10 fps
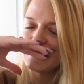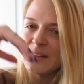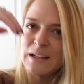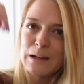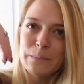
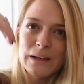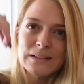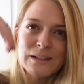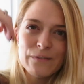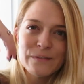like makes
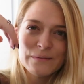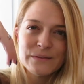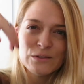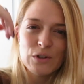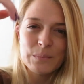stuff
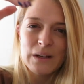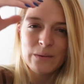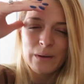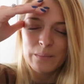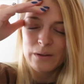drip down
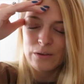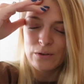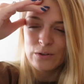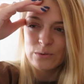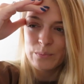the back of my
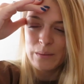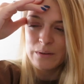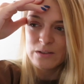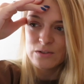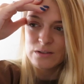throat, or maybe
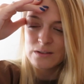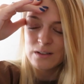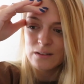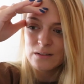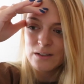that's just a
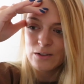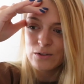sickness, I don't